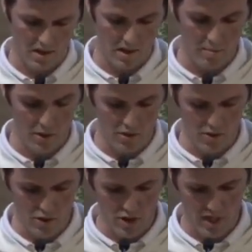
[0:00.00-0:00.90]
And most
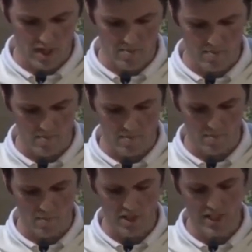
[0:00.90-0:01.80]
crucially,
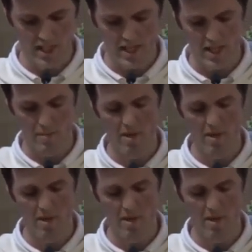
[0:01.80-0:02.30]
we declare